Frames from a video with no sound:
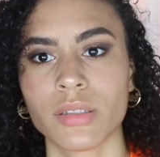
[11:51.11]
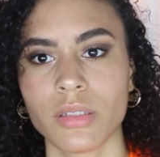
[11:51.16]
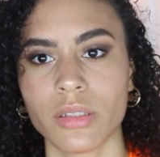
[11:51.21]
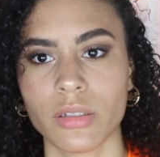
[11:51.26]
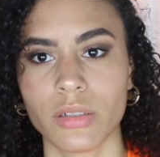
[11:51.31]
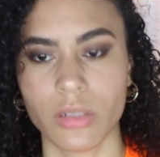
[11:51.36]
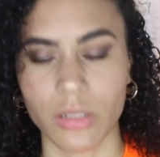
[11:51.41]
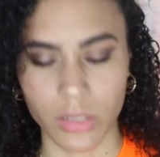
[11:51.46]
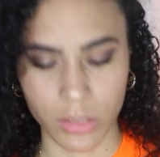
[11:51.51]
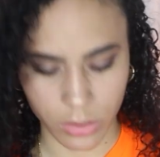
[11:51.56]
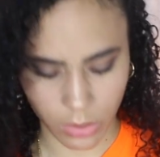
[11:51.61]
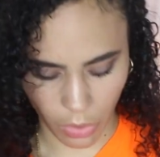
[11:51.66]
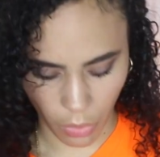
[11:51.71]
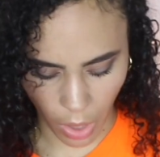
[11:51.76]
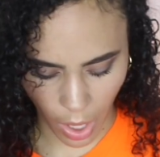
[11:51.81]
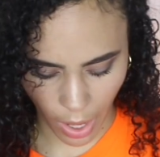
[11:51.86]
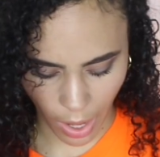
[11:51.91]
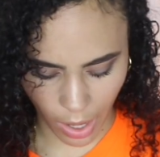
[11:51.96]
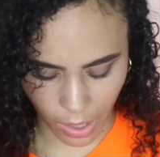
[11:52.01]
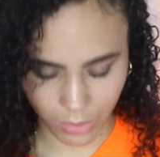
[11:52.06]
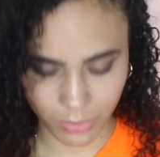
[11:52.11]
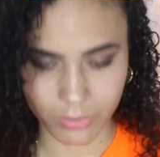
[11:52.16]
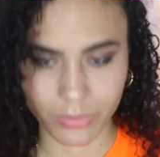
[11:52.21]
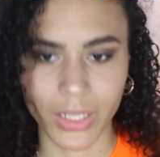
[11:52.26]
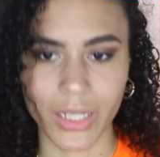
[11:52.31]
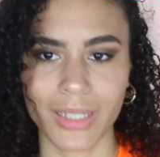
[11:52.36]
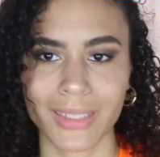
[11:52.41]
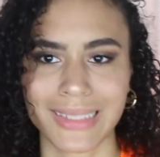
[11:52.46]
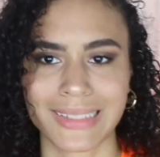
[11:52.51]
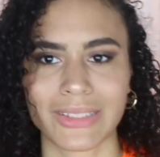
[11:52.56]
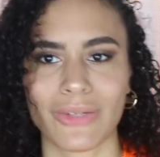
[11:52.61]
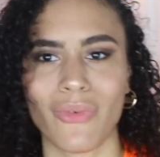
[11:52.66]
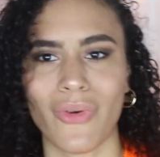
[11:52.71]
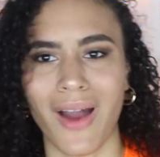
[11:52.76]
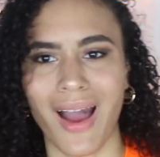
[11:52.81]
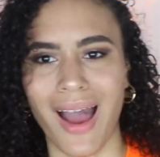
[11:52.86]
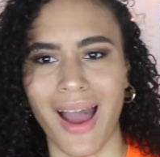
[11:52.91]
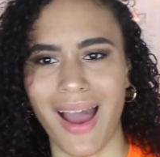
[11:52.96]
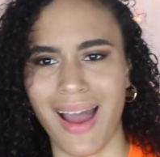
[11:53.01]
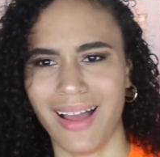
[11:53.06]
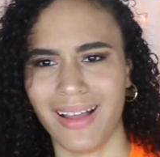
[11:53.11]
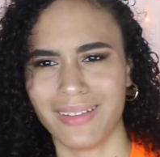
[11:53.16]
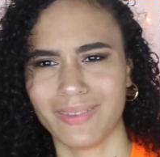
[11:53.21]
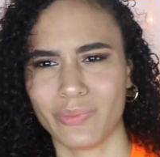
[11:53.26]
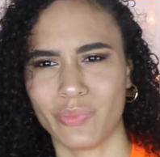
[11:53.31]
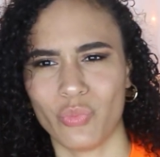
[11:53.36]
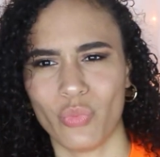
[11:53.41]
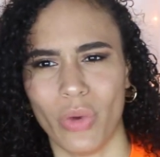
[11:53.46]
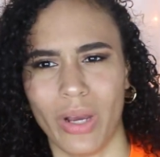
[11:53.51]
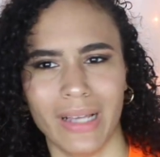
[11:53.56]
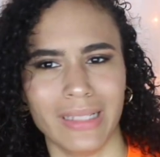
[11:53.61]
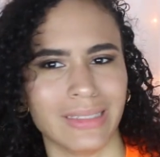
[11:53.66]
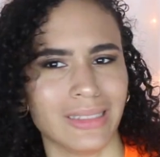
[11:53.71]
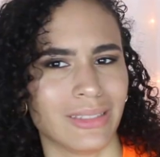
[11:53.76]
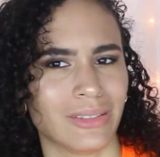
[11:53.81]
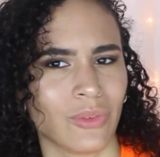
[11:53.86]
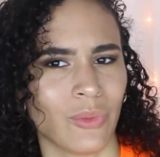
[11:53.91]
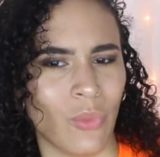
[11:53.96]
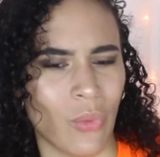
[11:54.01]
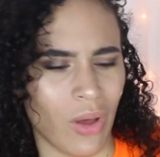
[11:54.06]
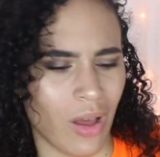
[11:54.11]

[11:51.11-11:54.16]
It's literally so hot. It's so hot. Why is it so